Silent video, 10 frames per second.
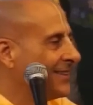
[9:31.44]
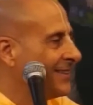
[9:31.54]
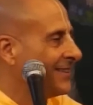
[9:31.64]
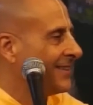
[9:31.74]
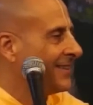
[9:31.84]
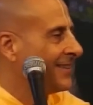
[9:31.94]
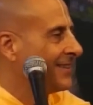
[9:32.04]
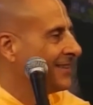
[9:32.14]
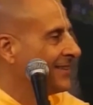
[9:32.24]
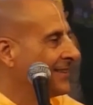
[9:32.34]

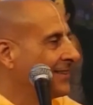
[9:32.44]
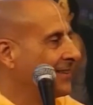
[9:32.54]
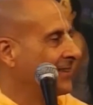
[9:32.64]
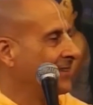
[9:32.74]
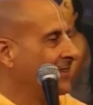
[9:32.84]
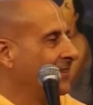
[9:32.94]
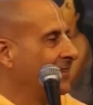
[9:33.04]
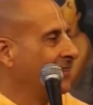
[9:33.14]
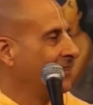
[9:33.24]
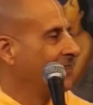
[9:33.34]

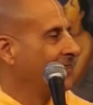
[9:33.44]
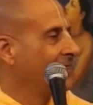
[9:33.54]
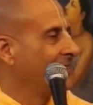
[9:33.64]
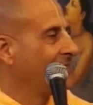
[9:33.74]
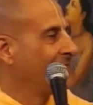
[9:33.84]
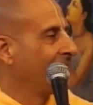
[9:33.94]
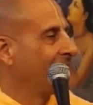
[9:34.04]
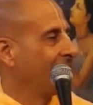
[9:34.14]
(no one is talking)